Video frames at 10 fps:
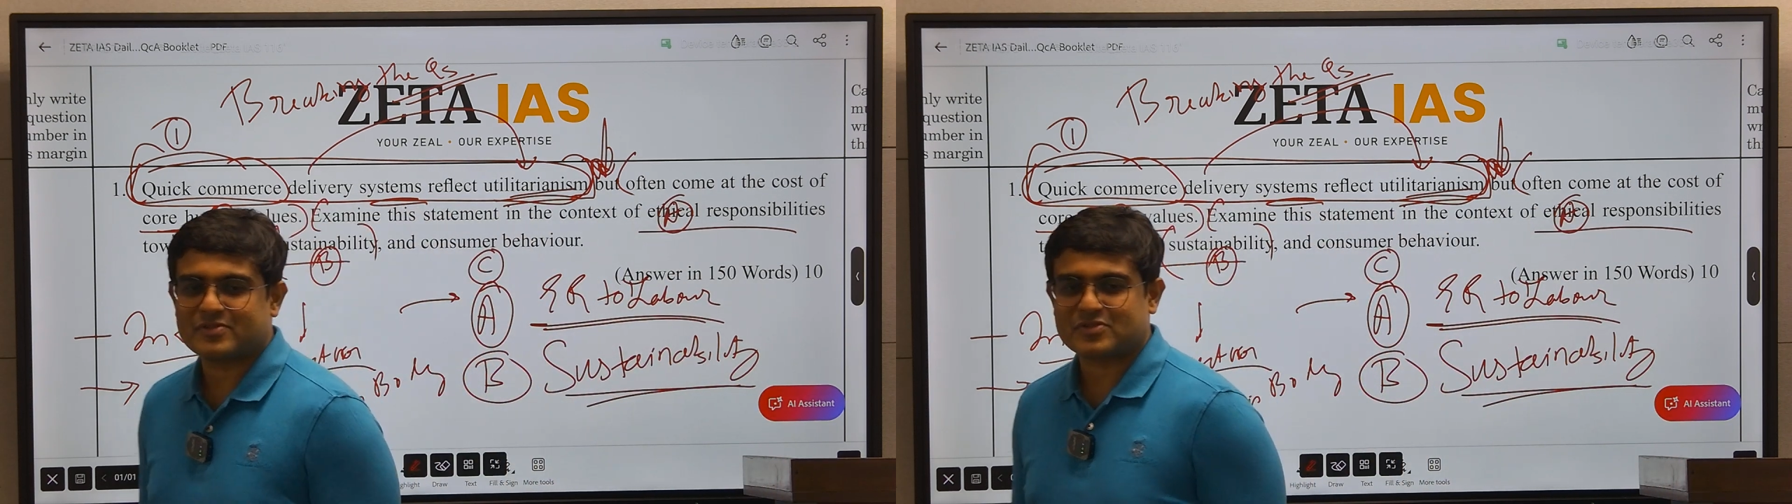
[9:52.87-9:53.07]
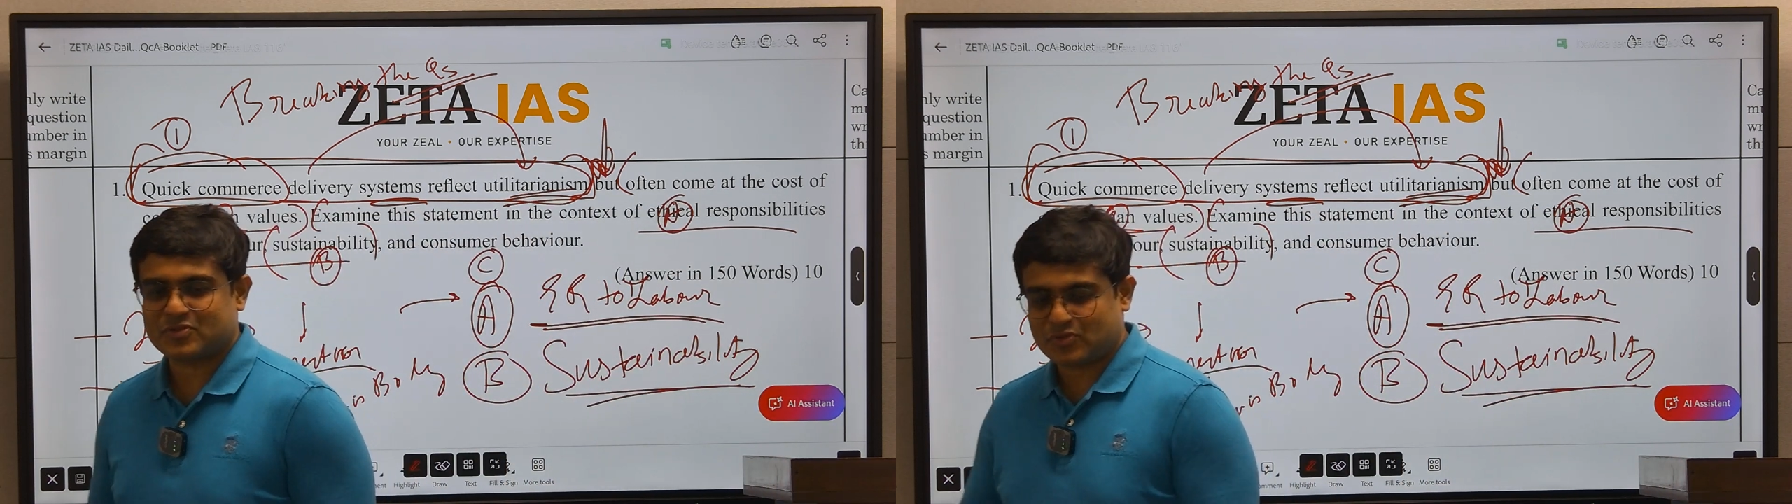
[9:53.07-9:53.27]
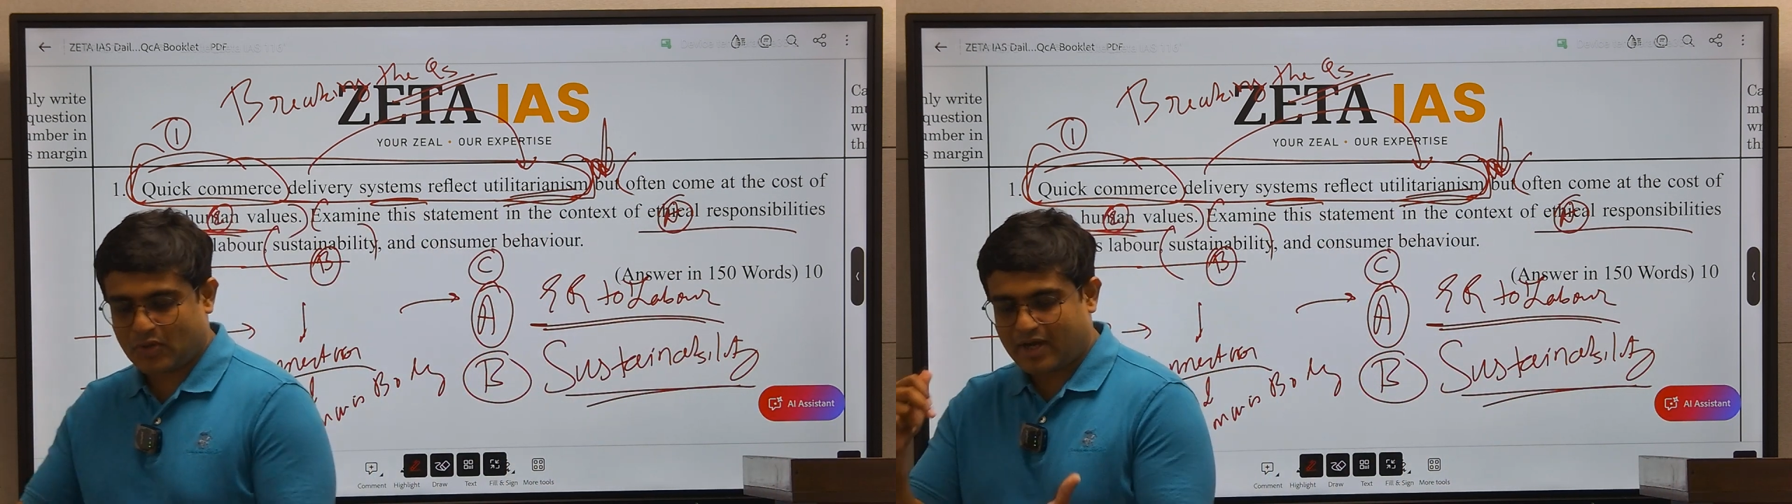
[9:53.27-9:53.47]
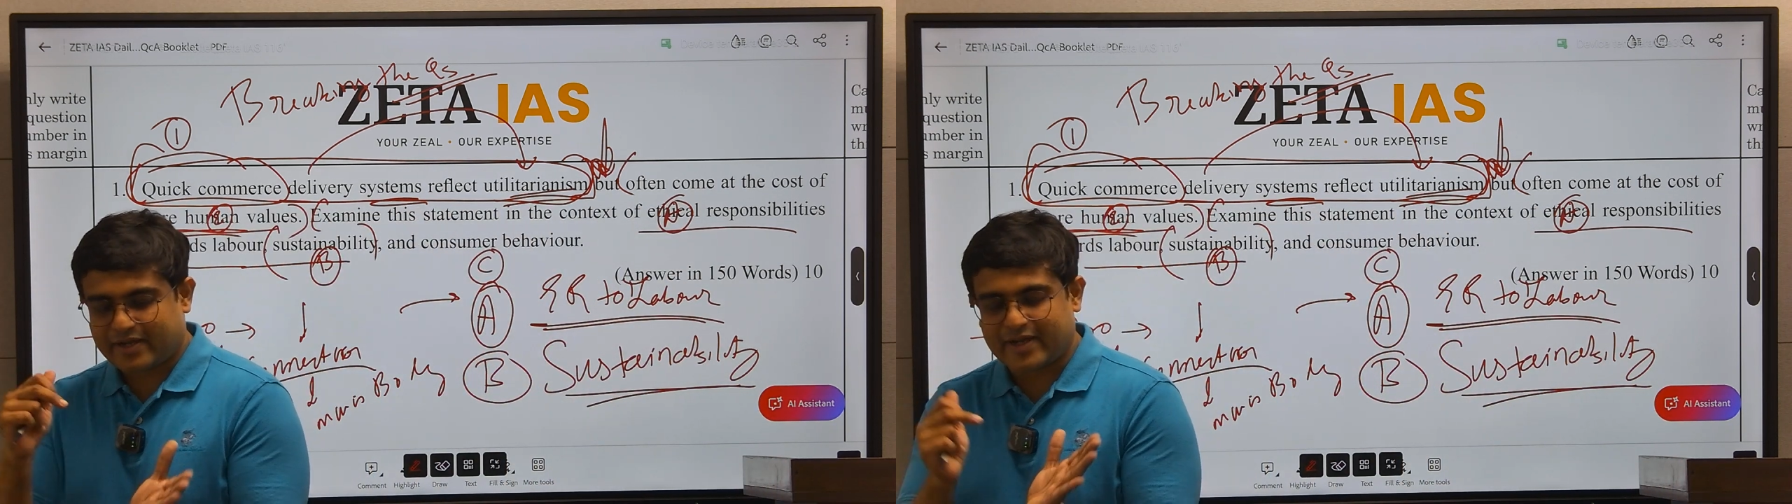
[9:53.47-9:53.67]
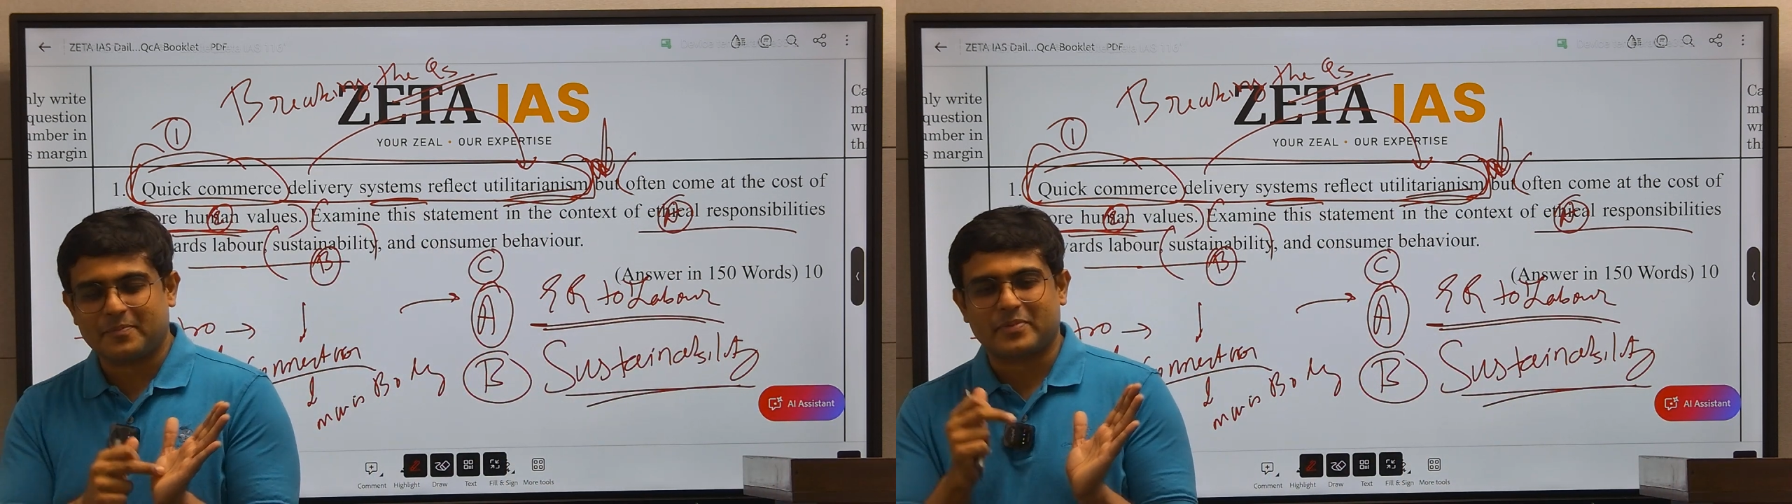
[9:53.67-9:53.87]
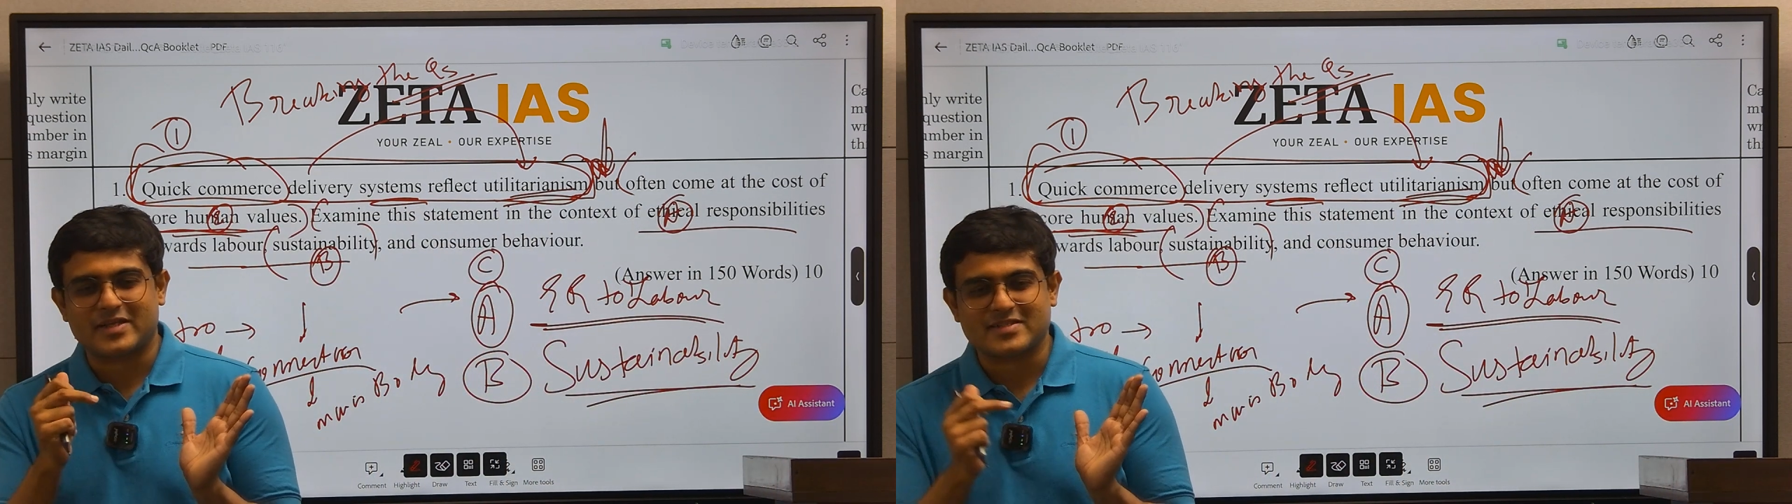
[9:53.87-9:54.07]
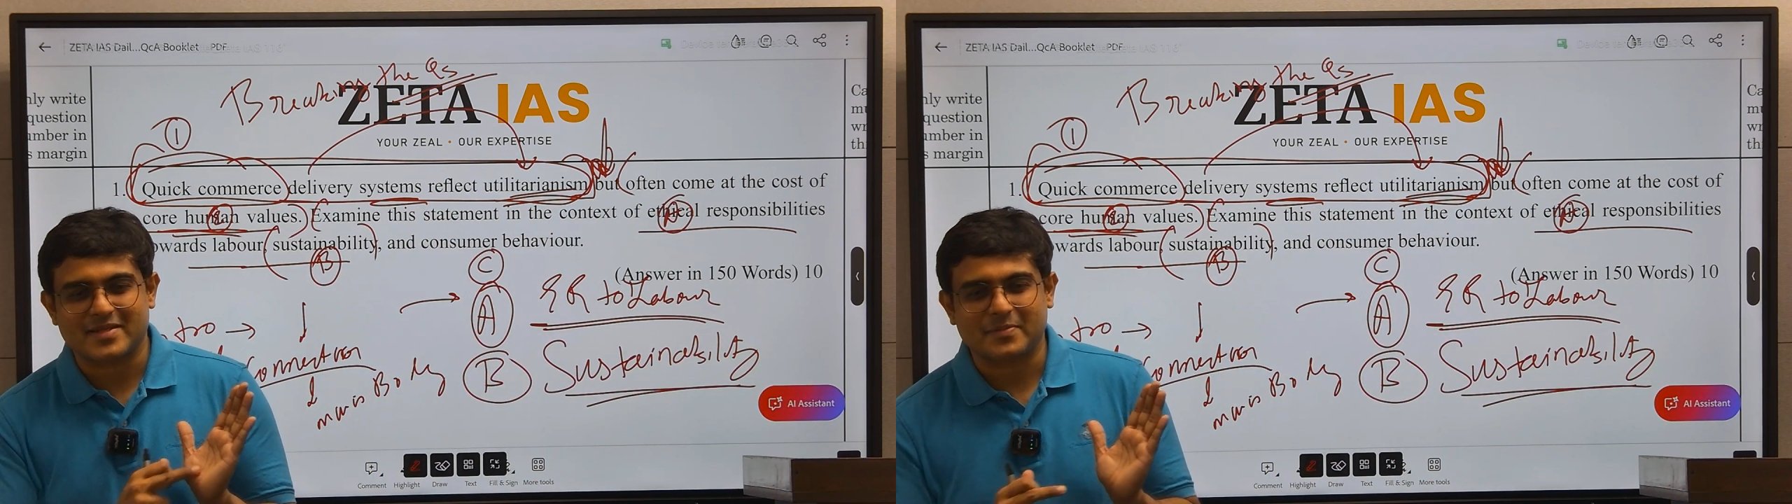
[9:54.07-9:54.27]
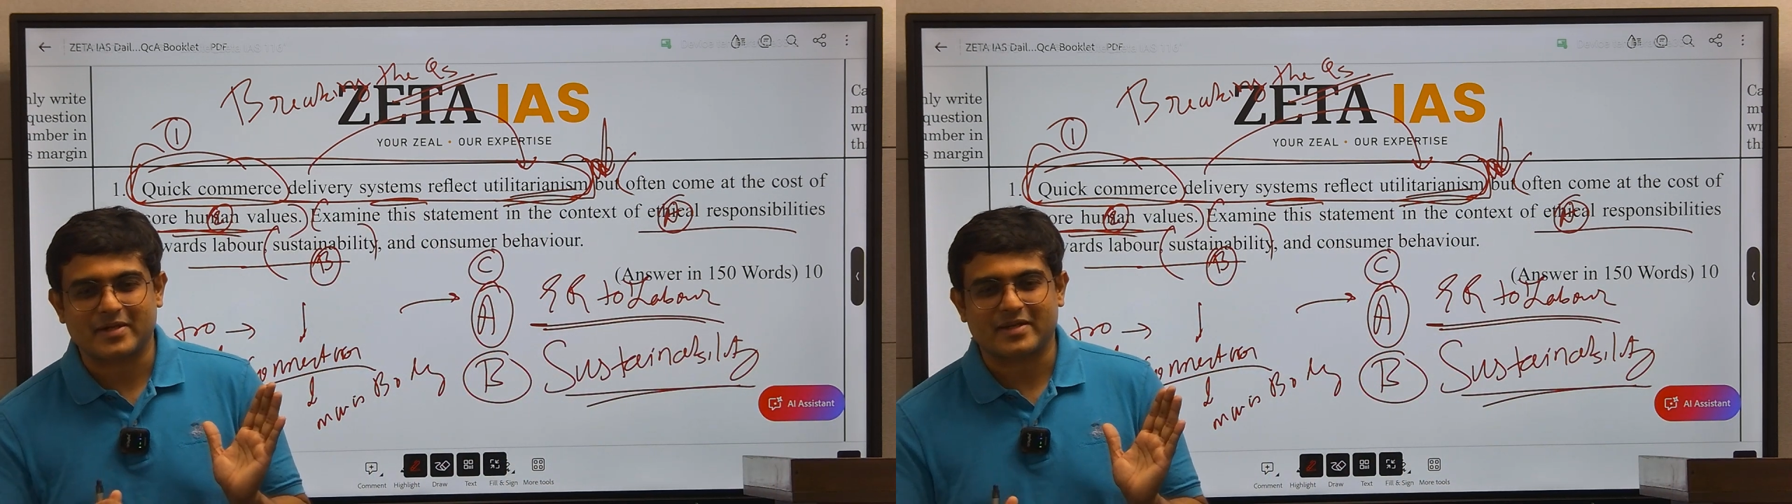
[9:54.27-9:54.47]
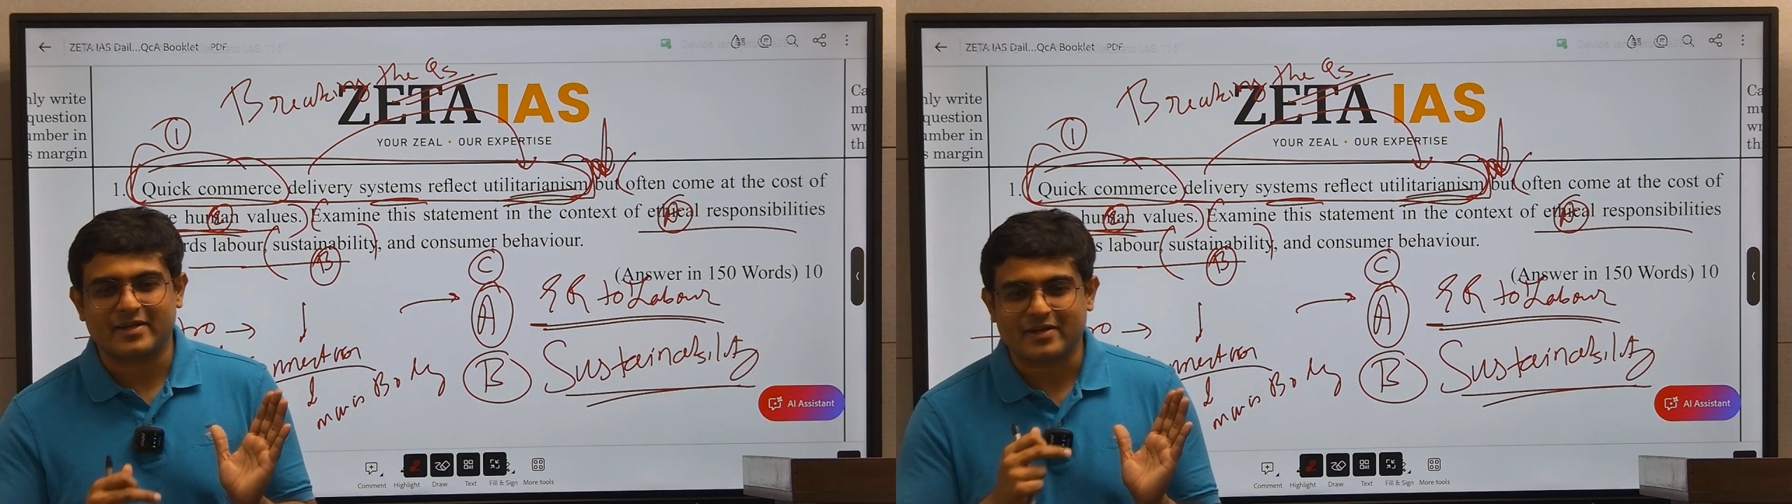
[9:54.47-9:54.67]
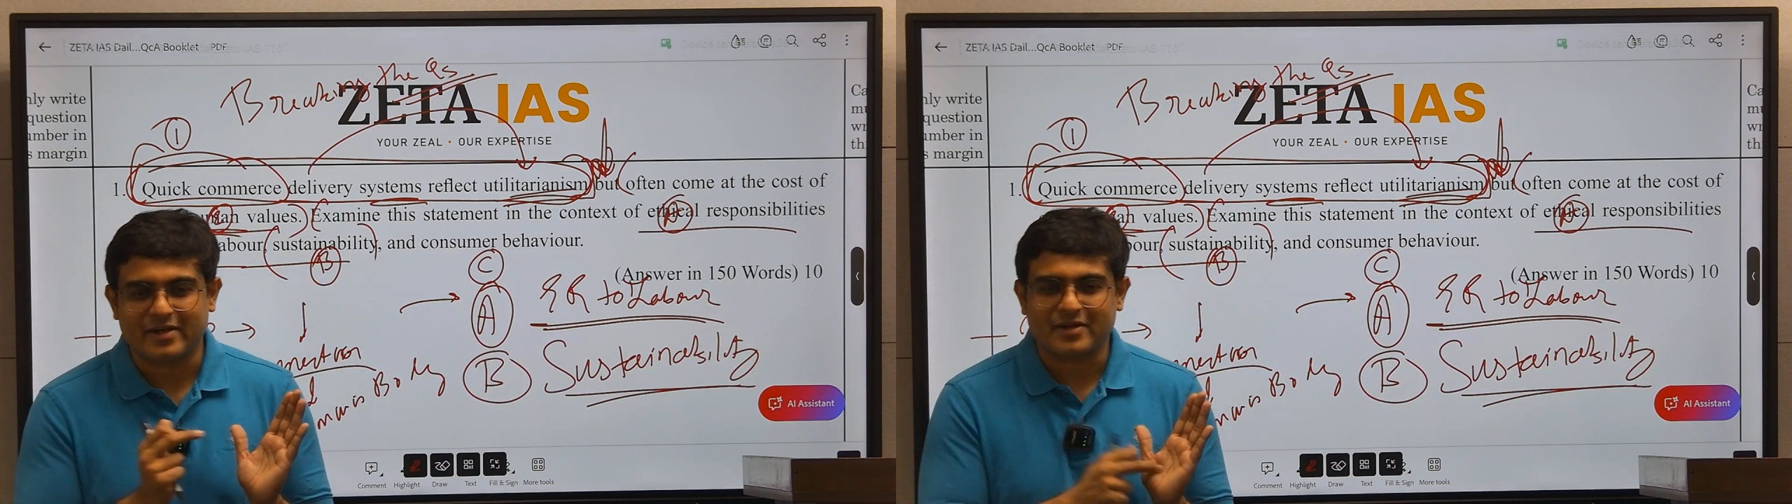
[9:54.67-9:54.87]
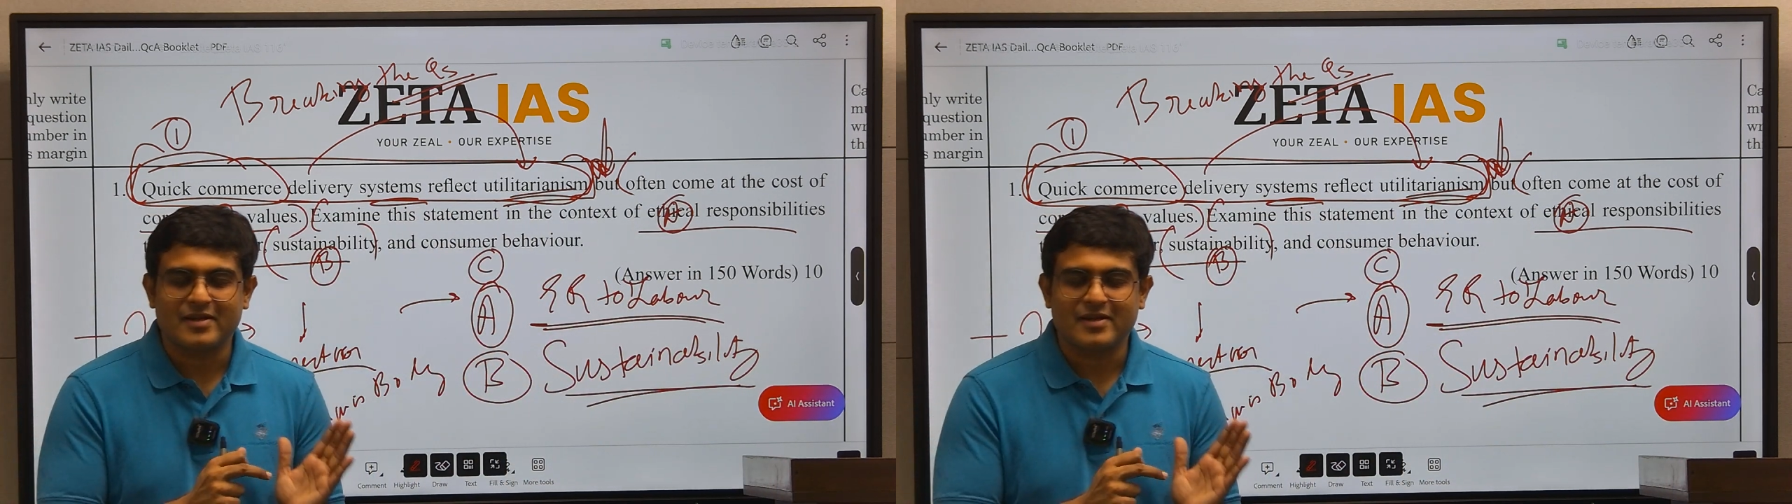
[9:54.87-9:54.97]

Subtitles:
So you again press the button and